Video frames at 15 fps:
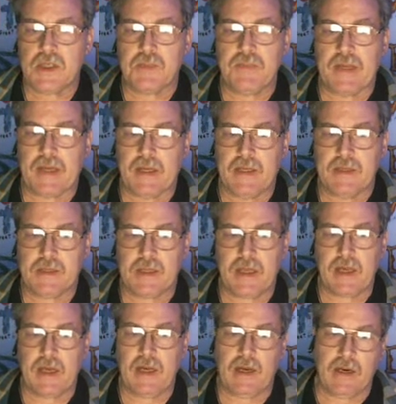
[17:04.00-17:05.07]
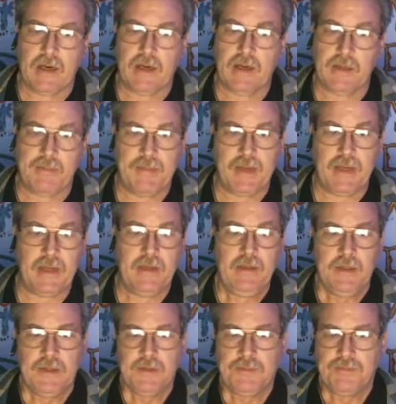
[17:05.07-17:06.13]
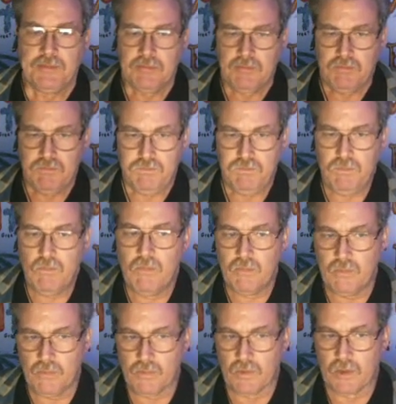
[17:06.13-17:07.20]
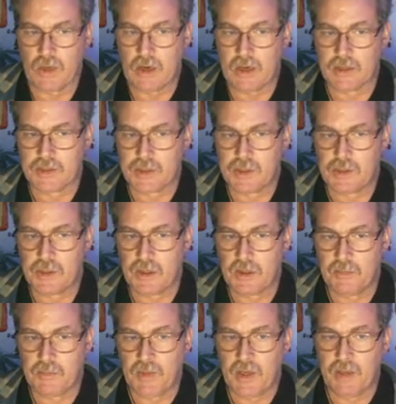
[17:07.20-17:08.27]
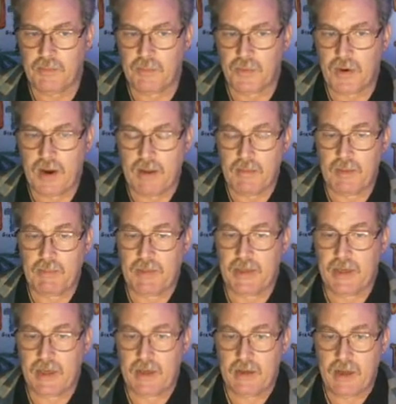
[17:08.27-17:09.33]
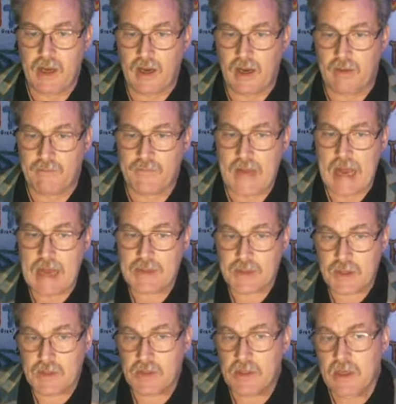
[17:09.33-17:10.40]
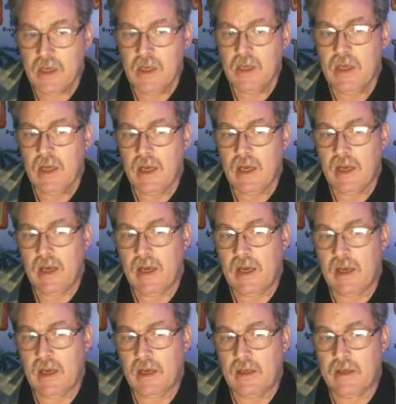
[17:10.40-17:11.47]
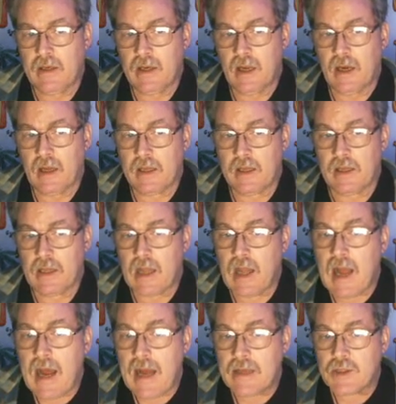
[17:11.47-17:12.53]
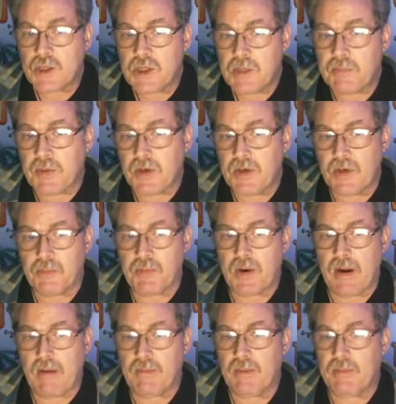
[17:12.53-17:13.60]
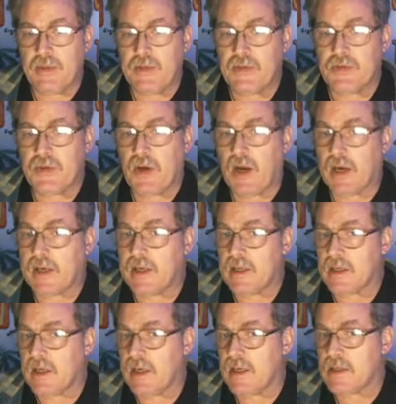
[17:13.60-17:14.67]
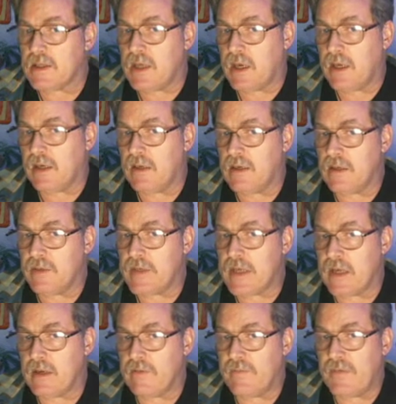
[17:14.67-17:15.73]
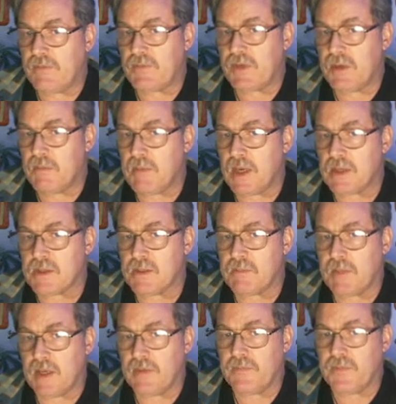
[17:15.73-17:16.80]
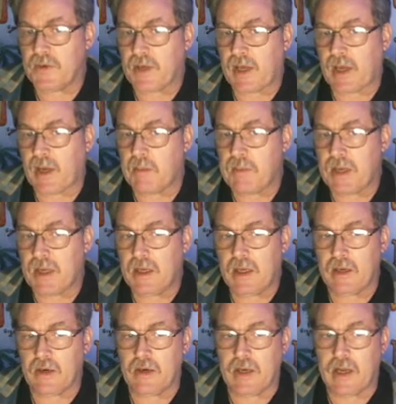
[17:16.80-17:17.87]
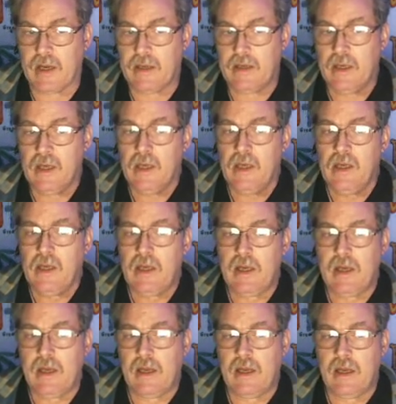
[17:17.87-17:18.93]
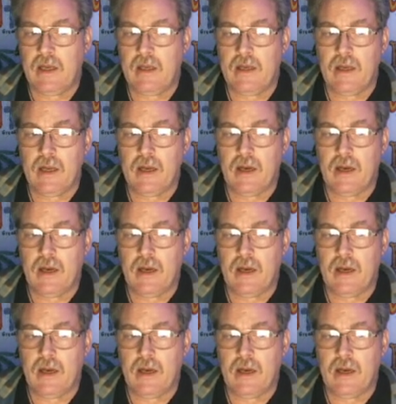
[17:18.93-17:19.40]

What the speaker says: because they are going to be long term probably faster and a lot cheaper. You're probably talking like 10 to 15 bucks a month for gigabit internet. And